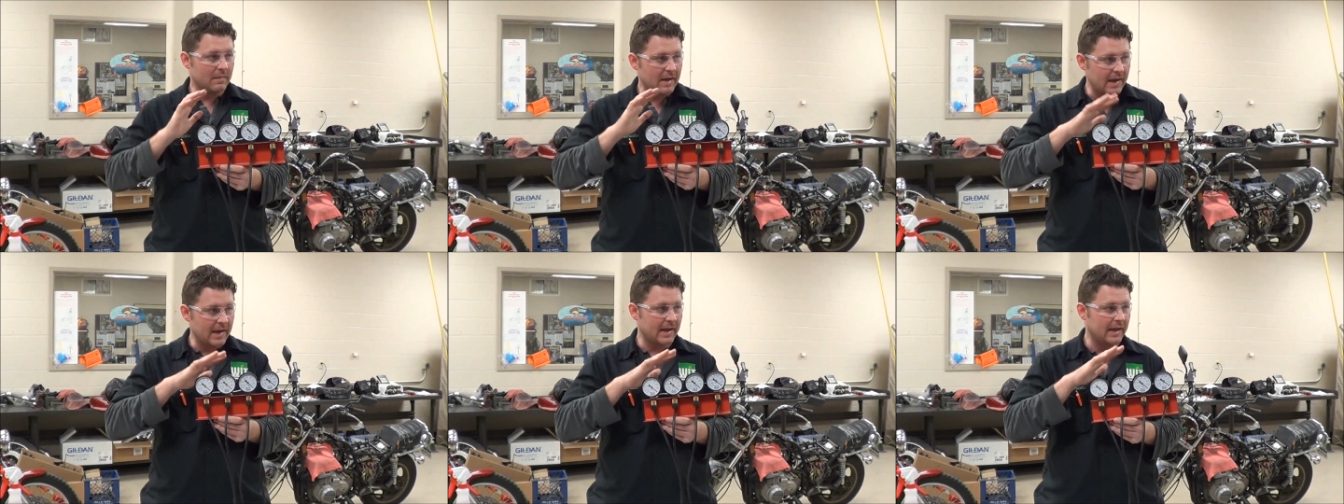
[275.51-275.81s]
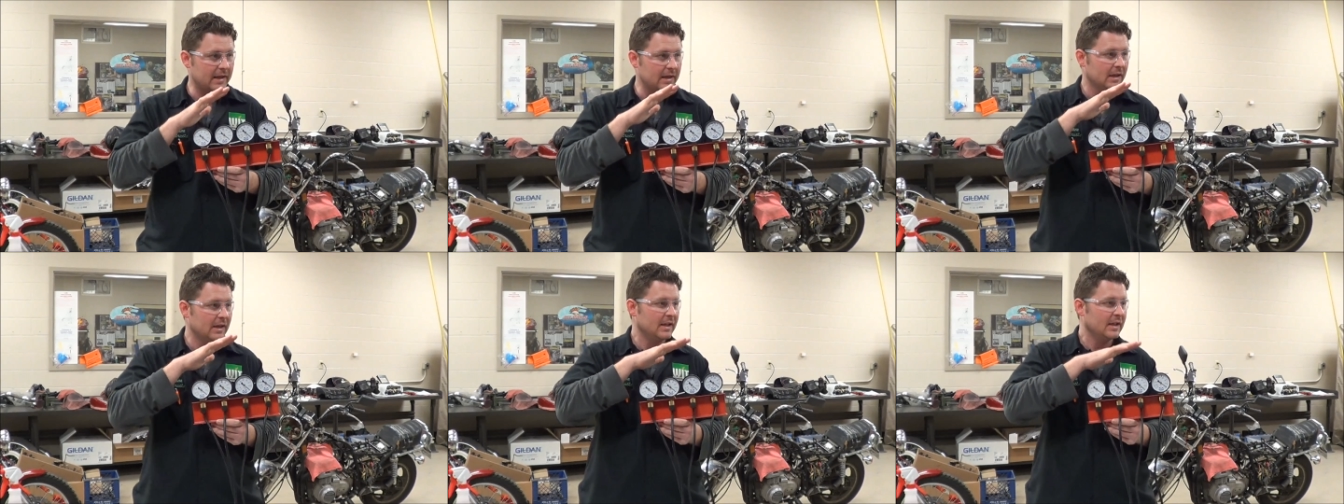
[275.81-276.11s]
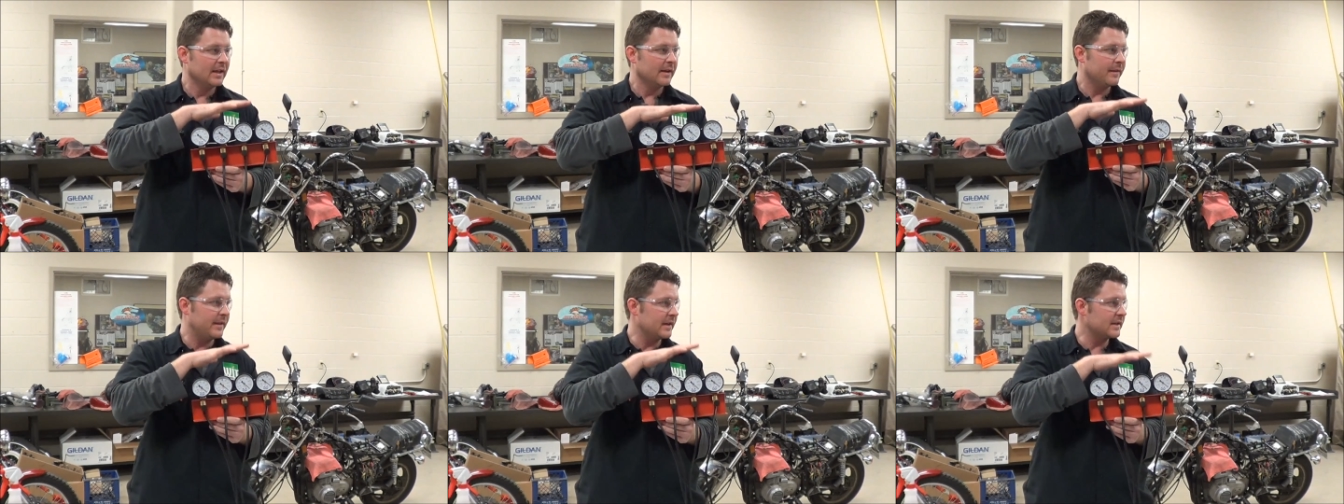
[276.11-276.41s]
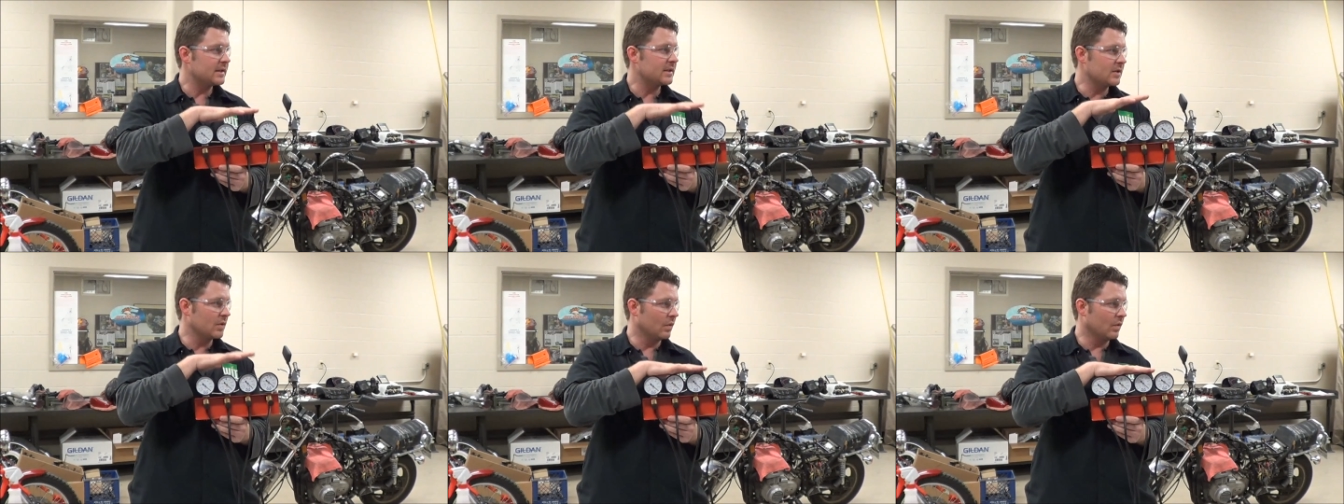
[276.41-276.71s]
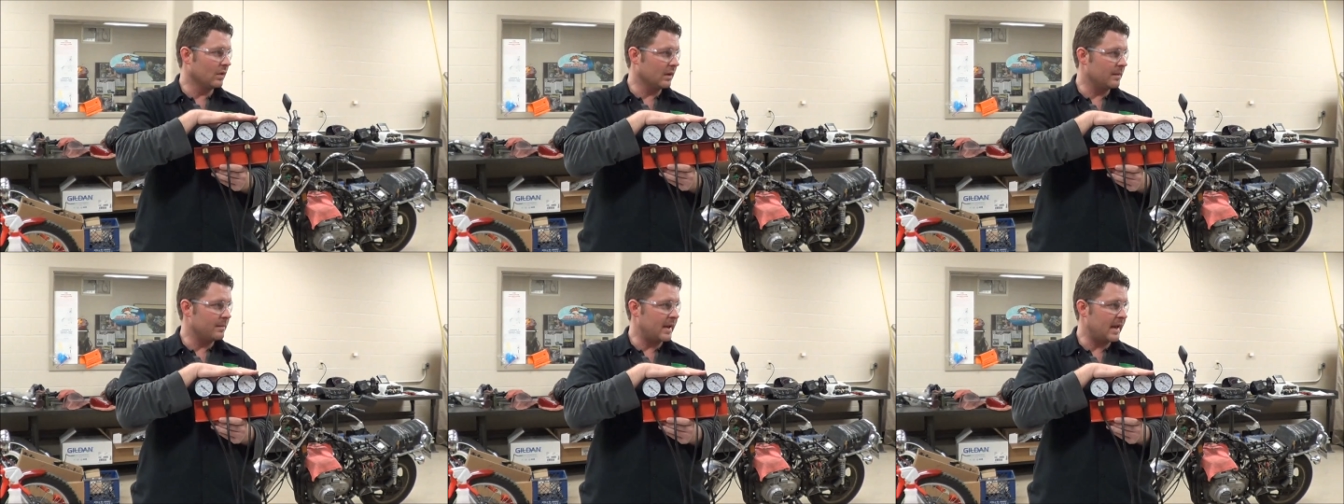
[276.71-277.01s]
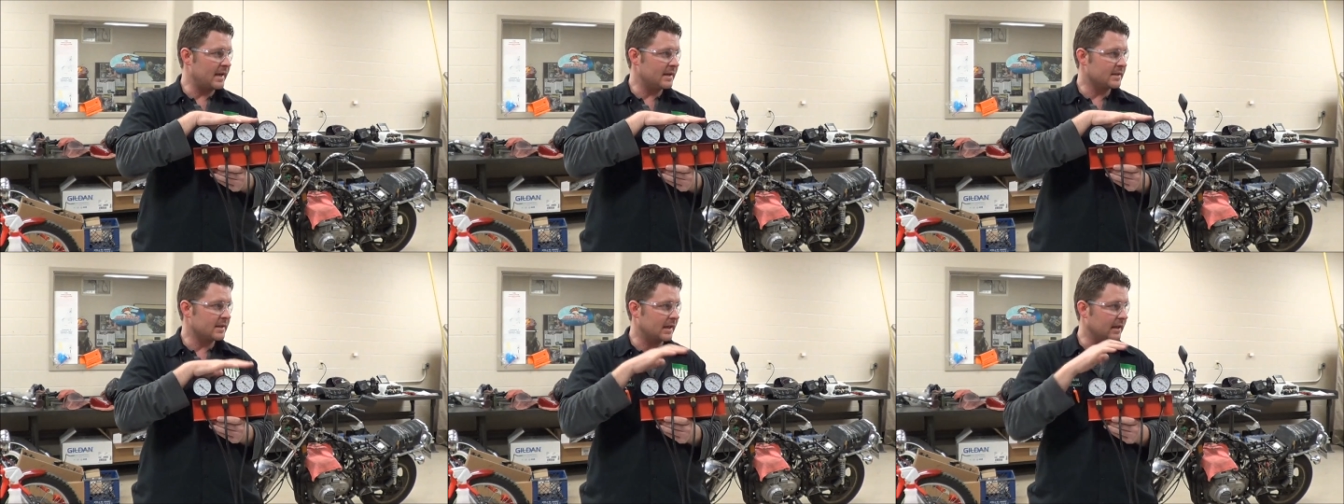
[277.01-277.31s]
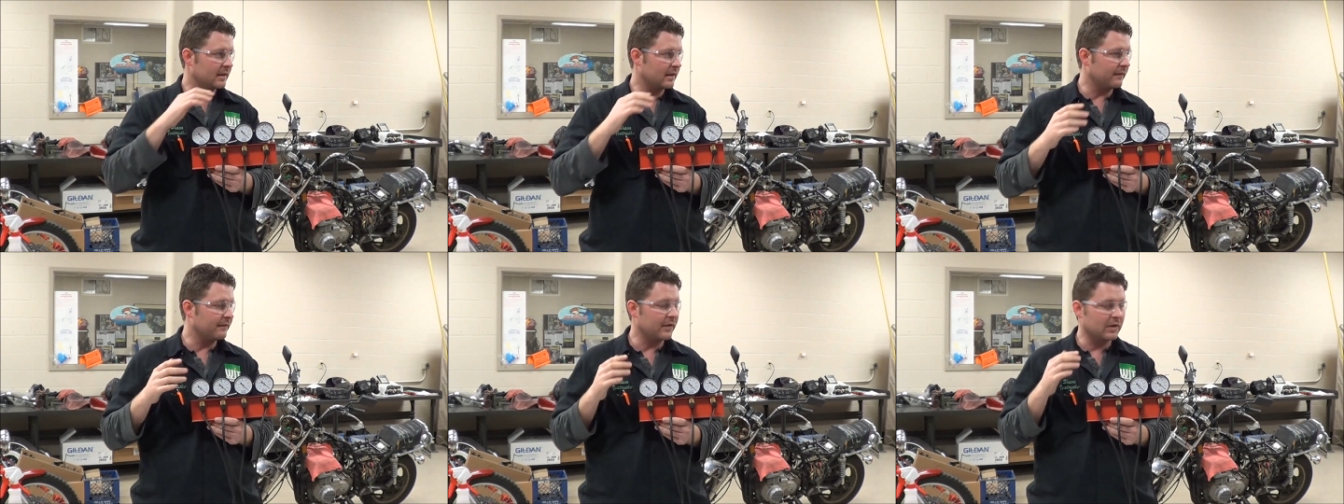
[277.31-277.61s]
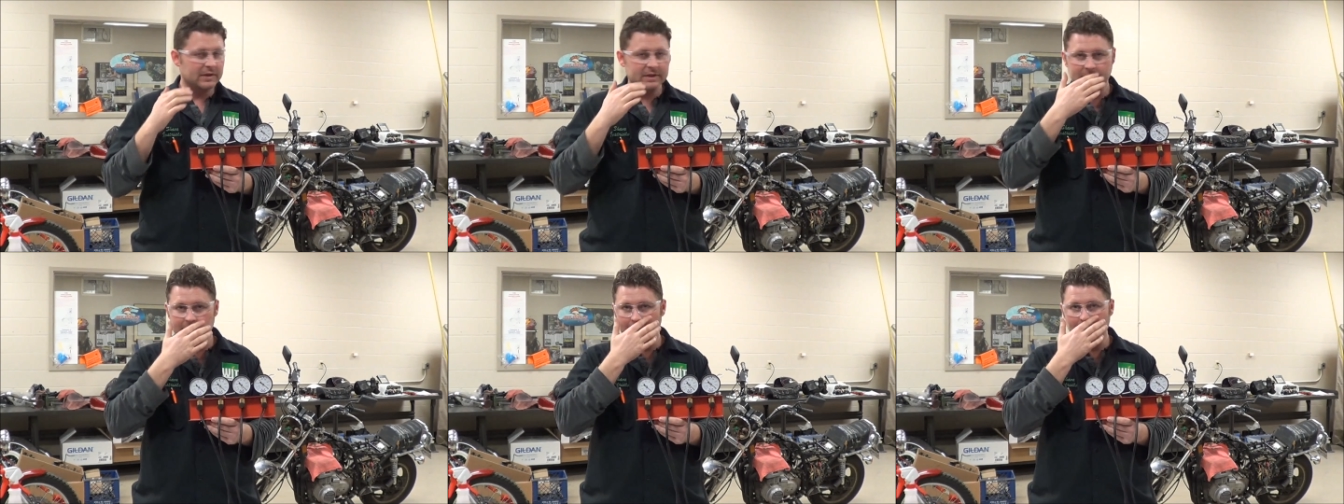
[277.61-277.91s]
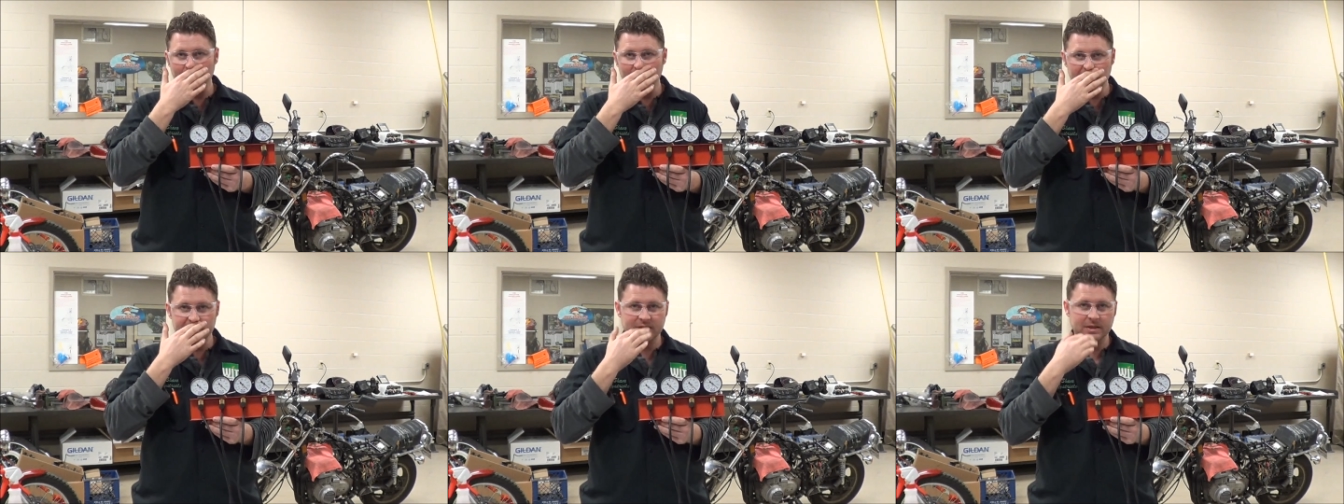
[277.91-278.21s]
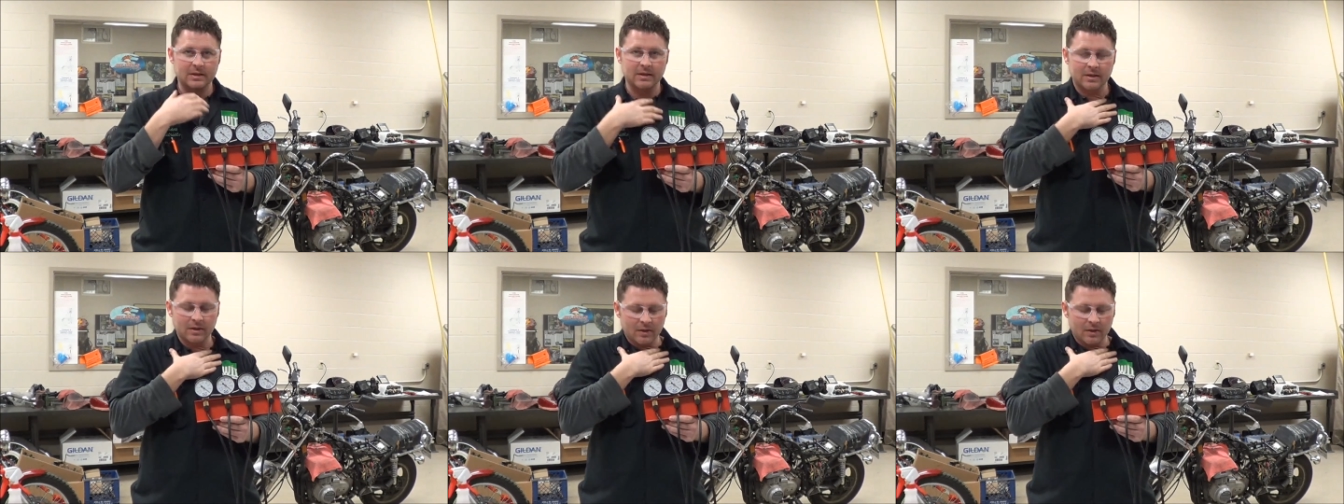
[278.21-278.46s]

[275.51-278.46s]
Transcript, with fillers: make this tool amazing. The first thing I want you to